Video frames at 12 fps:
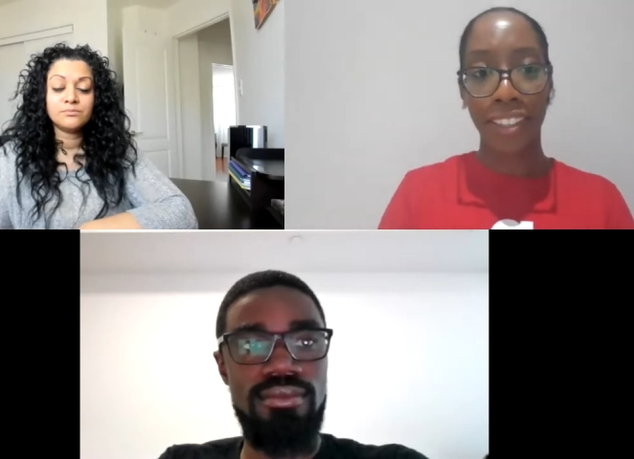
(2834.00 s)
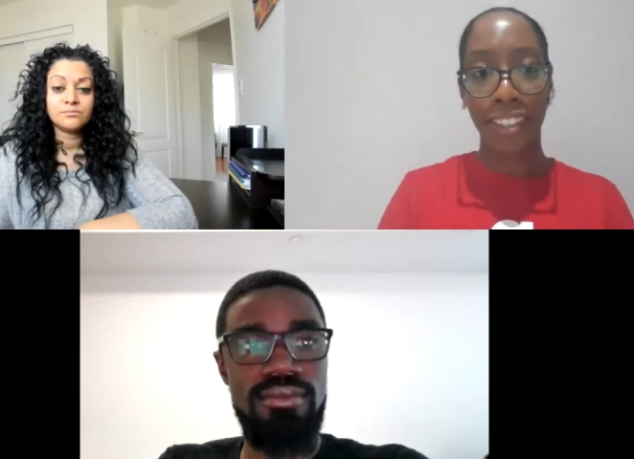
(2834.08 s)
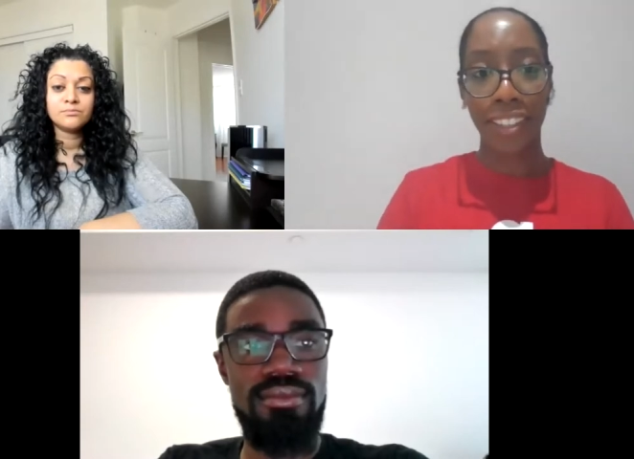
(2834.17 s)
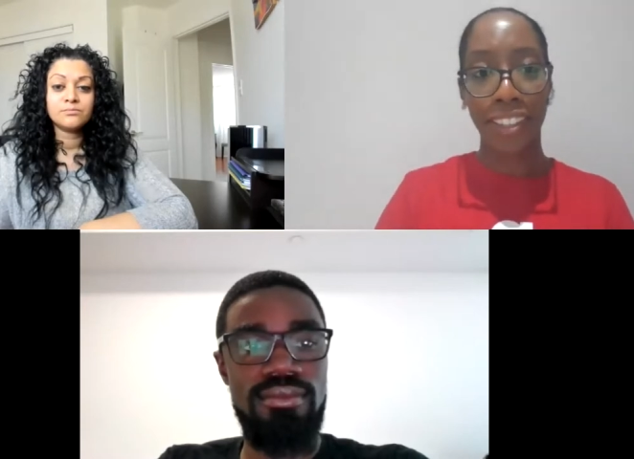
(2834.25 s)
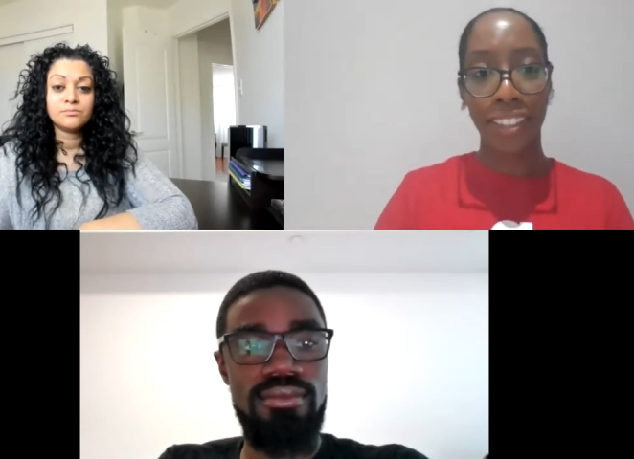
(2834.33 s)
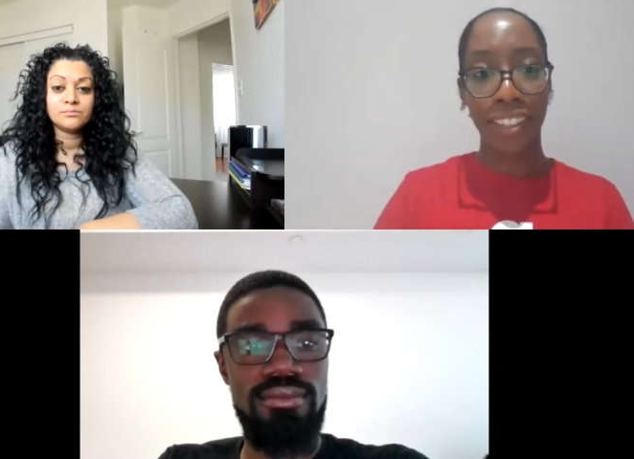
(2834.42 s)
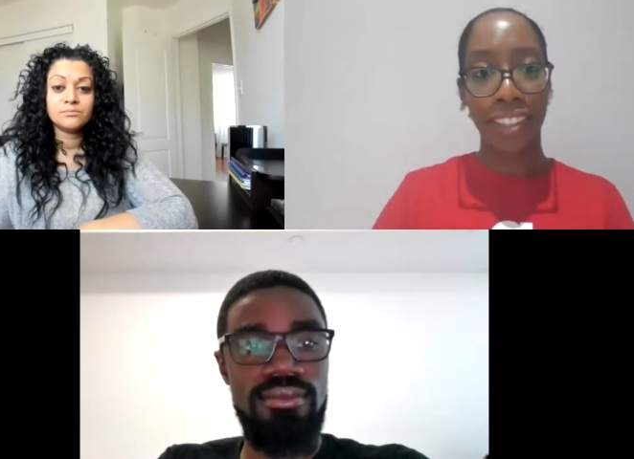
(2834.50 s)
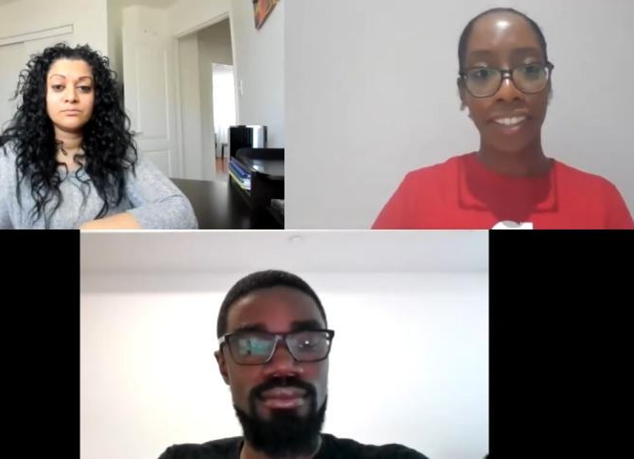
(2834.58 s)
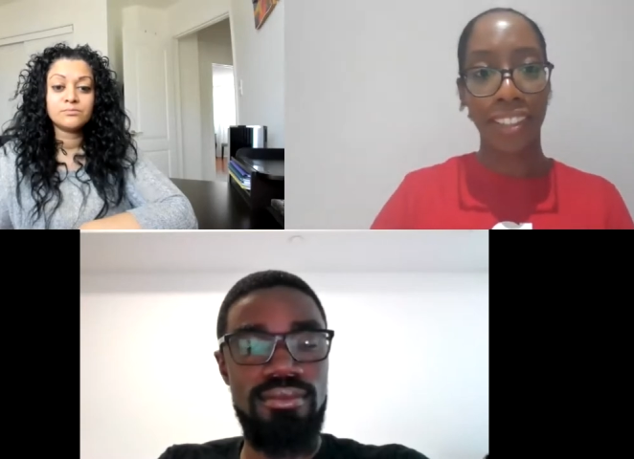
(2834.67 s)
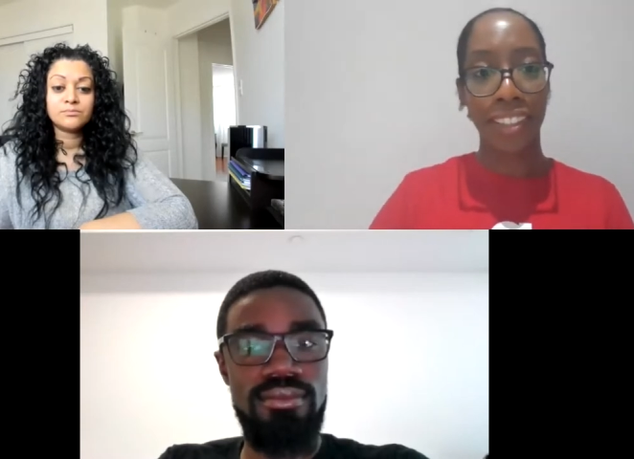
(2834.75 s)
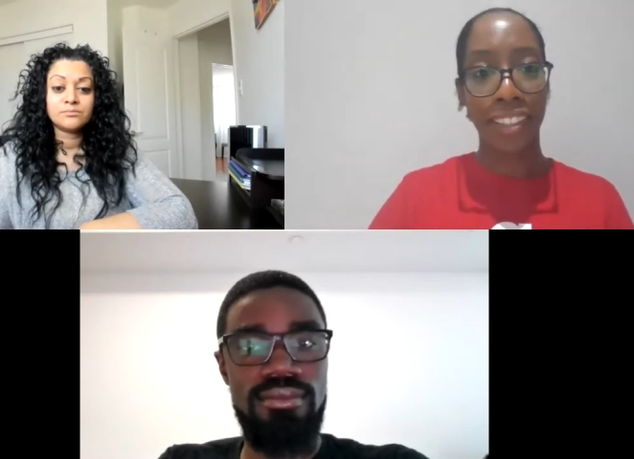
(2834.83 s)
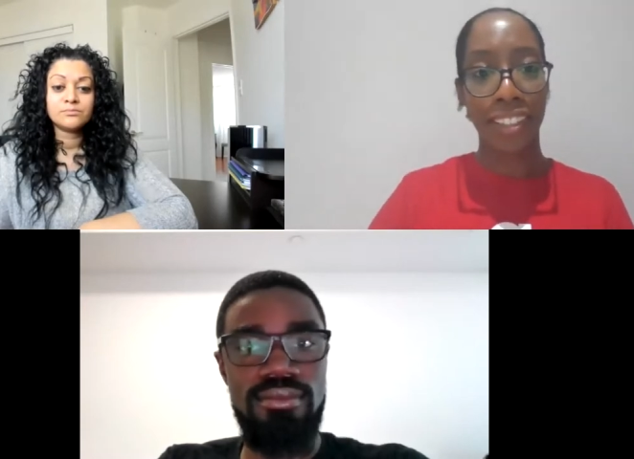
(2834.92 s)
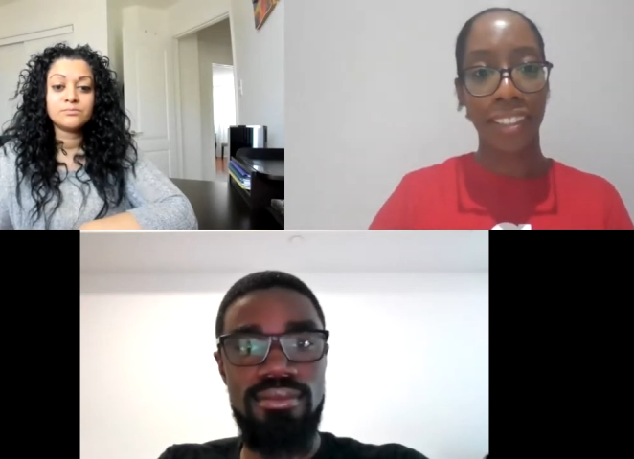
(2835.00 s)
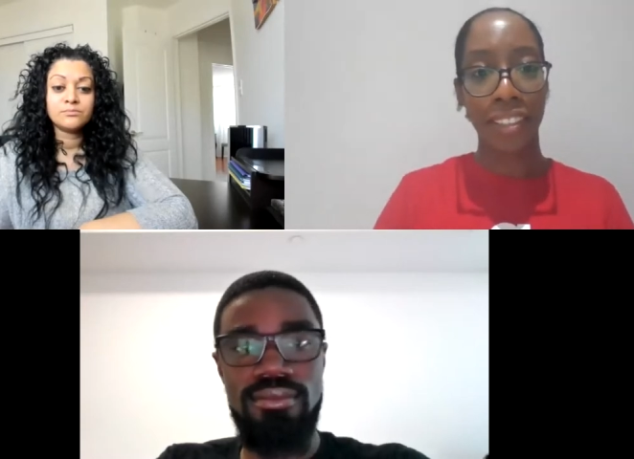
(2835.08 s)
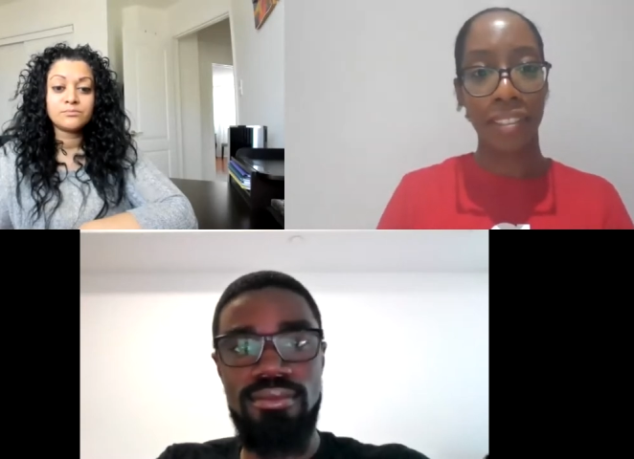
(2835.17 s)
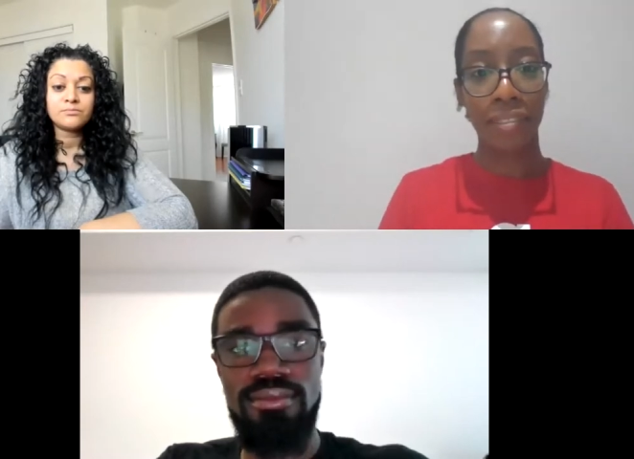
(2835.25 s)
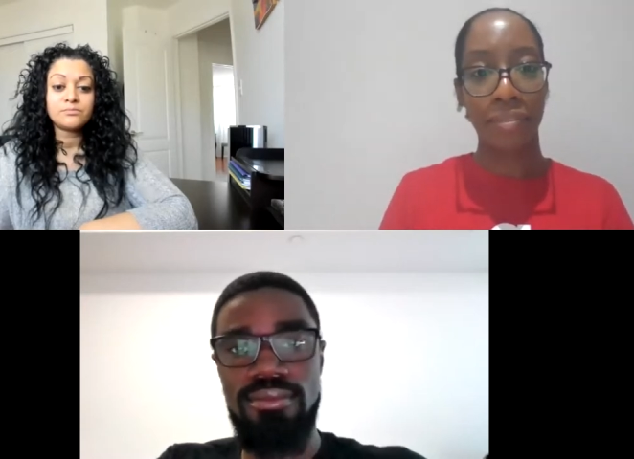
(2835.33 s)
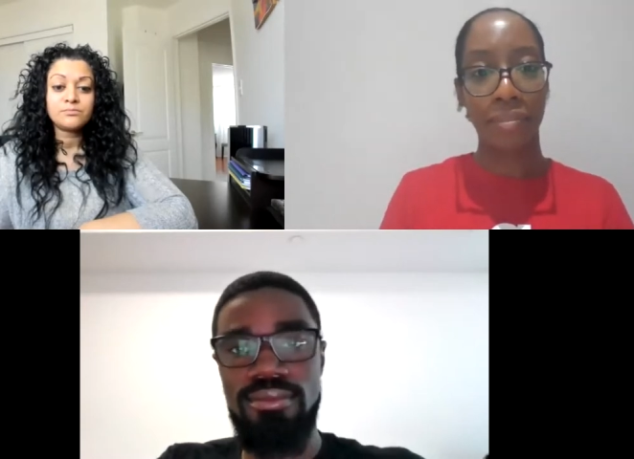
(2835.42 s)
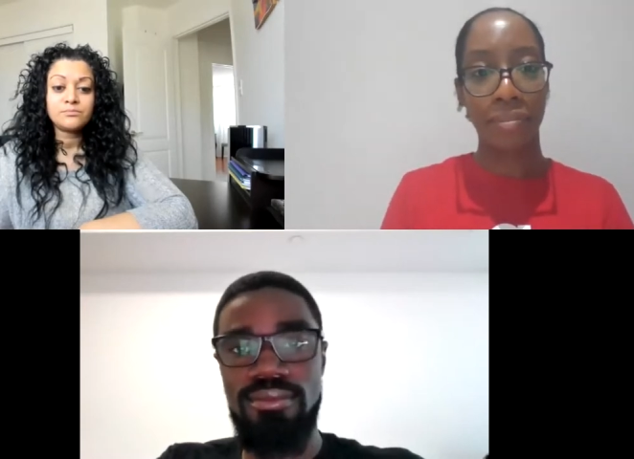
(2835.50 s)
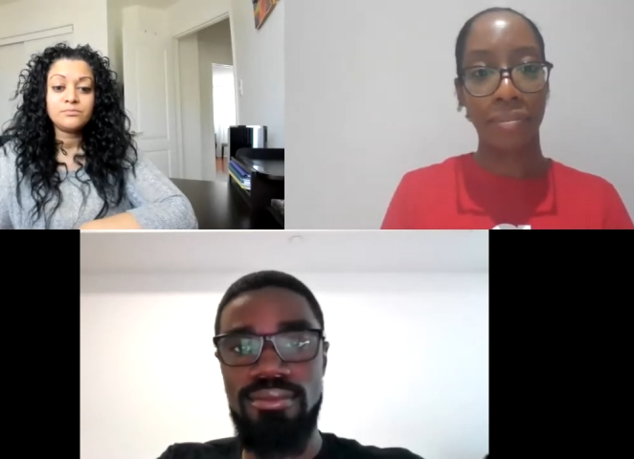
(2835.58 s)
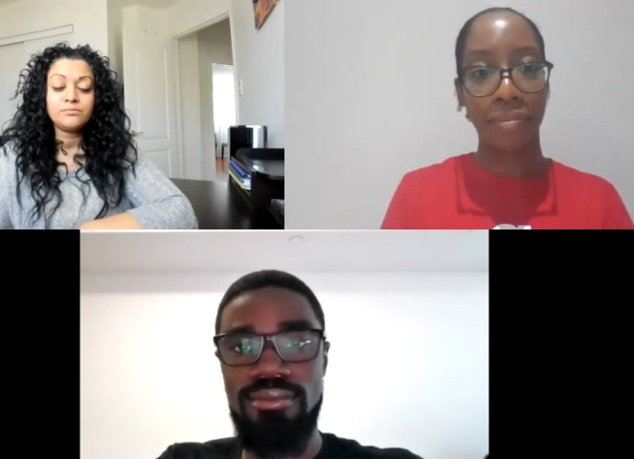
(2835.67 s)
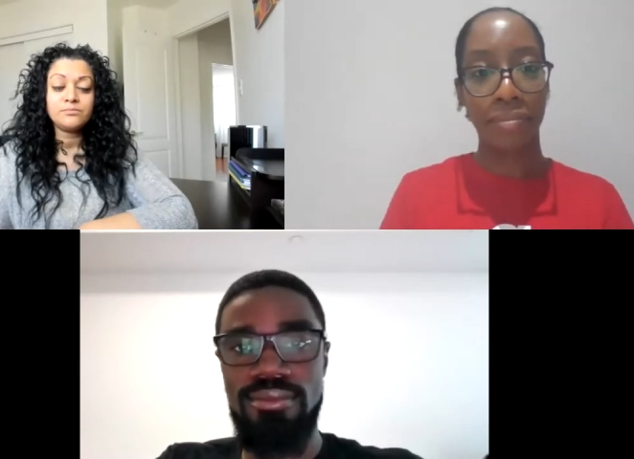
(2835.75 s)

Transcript: [no speech]